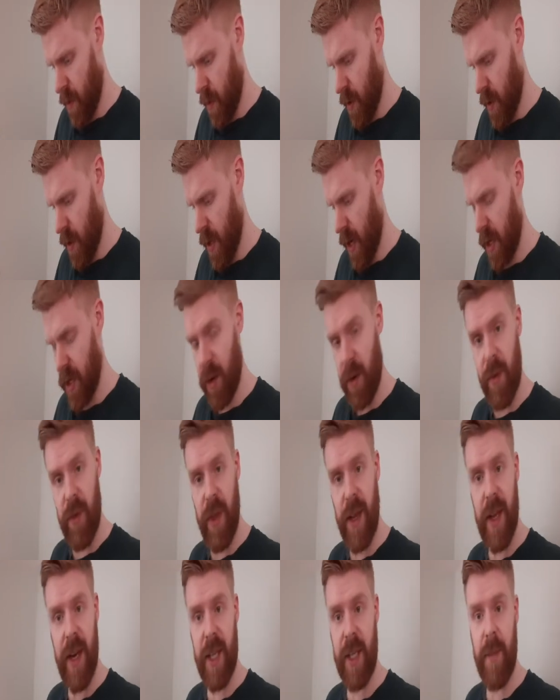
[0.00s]
Yeah, I don't
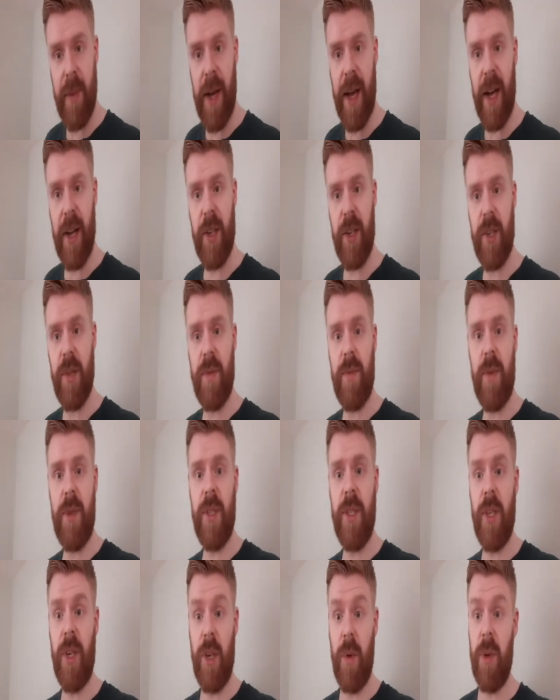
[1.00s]
think it is a patch,
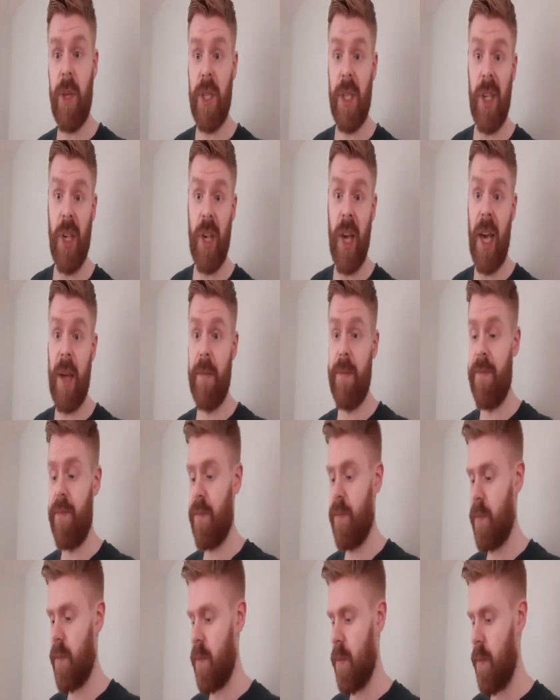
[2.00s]
which is a shame.
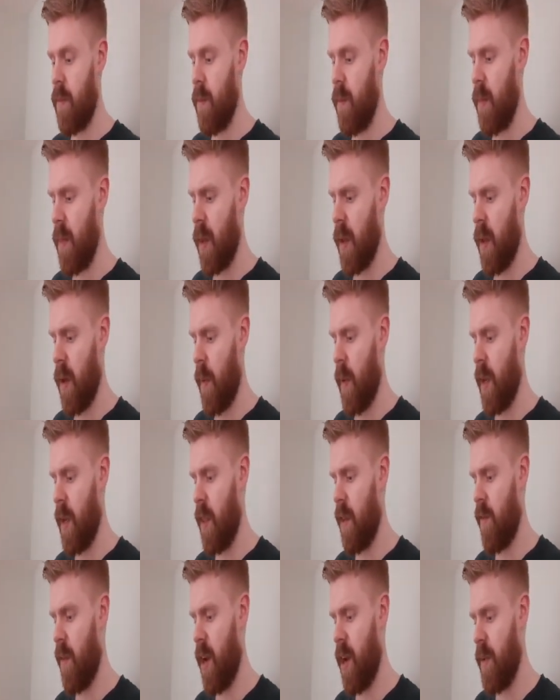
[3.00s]
I
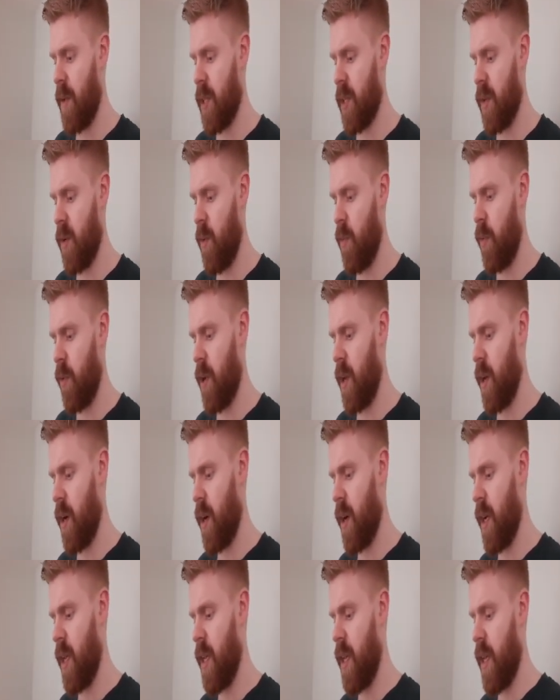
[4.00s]
mean, the value is still pretty
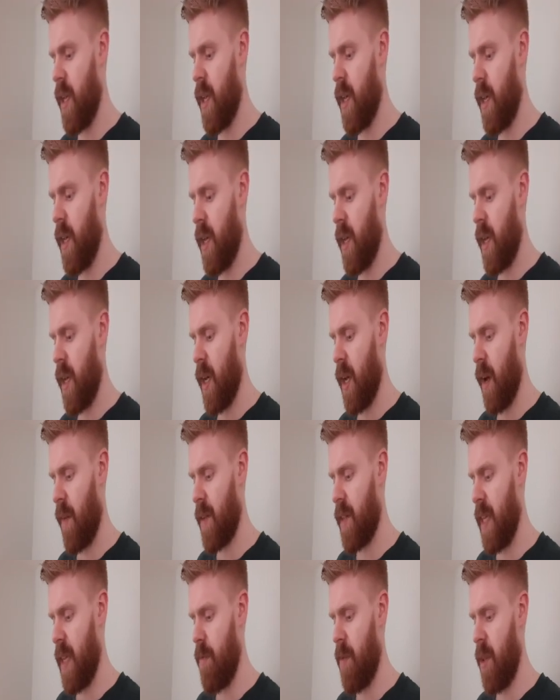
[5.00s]
high.
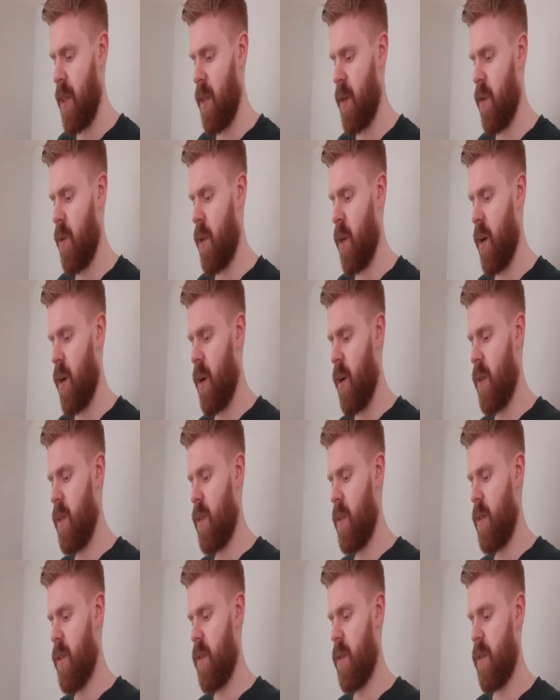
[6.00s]
I've seen mythical
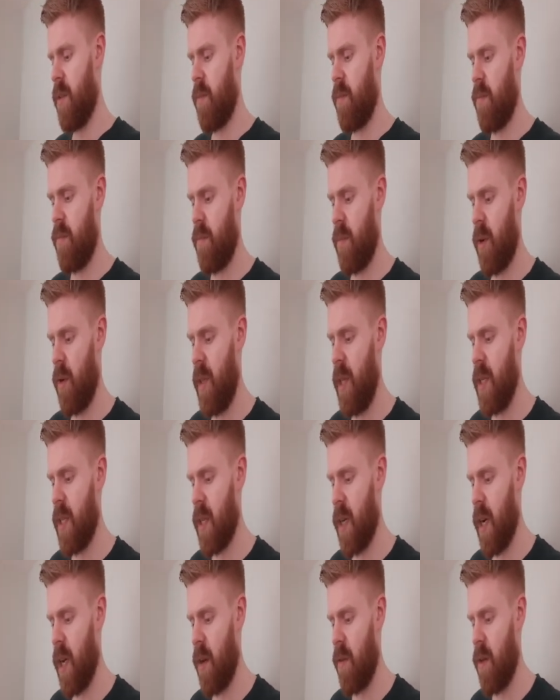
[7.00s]
cards, or these
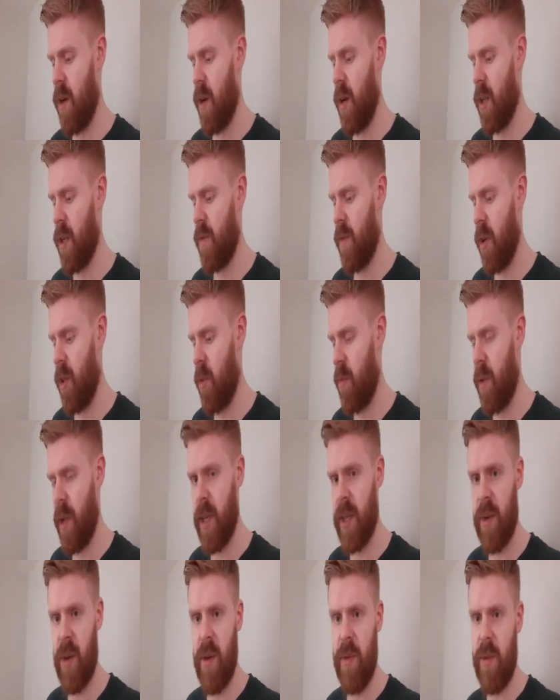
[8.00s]
kind of cards, for other
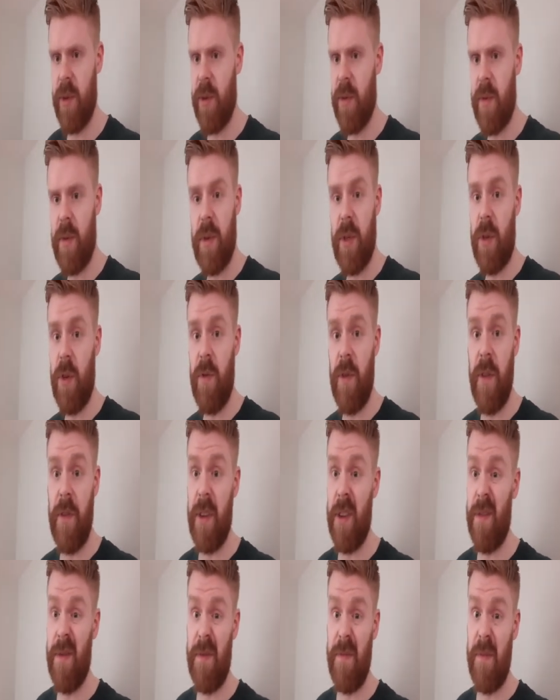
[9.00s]
players going over
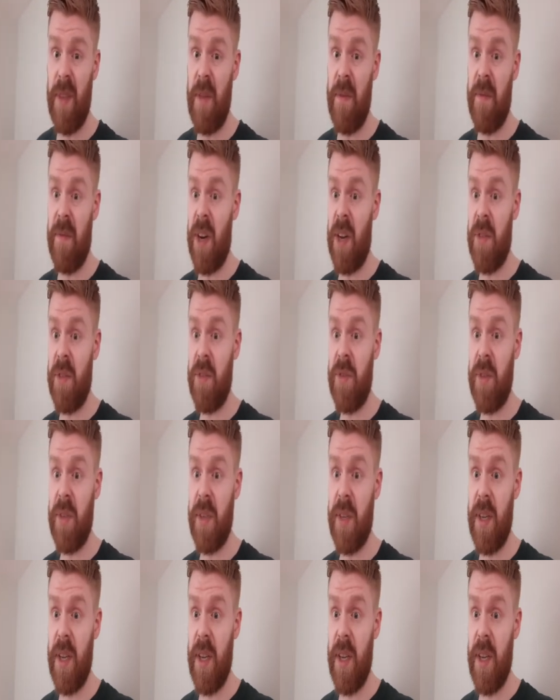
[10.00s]
250 to even 500,